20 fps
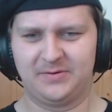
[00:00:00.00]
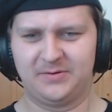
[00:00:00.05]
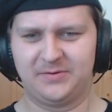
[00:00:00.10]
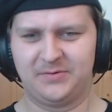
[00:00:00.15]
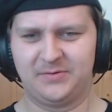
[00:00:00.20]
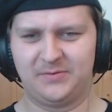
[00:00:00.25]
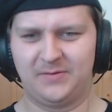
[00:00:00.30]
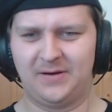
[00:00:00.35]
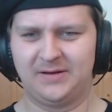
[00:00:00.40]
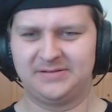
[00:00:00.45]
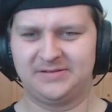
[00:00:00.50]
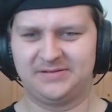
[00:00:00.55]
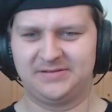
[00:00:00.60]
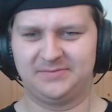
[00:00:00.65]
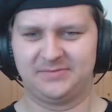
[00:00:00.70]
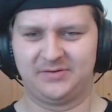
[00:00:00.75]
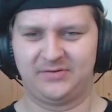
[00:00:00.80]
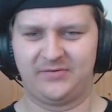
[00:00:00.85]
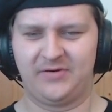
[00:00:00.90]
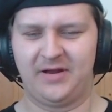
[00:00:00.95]
quite some
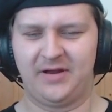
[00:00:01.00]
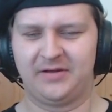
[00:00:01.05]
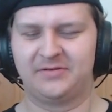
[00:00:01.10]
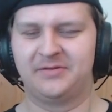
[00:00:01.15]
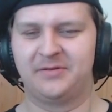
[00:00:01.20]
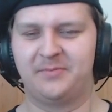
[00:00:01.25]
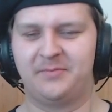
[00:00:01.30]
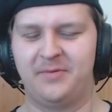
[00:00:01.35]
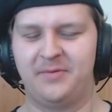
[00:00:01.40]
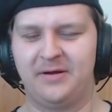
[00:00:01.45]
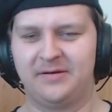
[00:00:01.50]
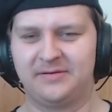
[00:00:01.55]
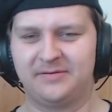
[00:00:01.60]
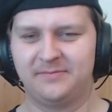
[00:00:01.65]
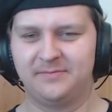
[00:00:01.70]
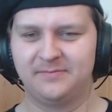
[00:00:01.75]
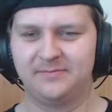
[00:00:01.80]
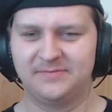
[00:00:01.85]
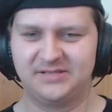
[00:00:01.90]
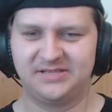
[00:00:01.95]
track on
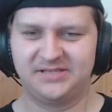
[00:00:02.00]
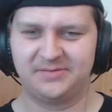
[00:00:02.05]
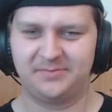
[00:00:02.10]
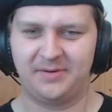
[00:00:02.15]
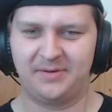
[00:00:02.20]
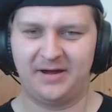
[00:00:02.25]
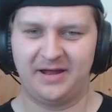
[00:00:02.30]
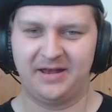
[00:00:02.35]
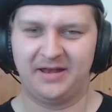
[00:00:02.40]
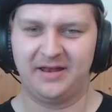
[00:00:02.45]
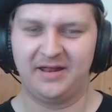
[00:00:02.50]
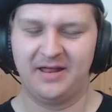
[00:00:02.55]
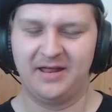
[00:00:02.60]
the spine.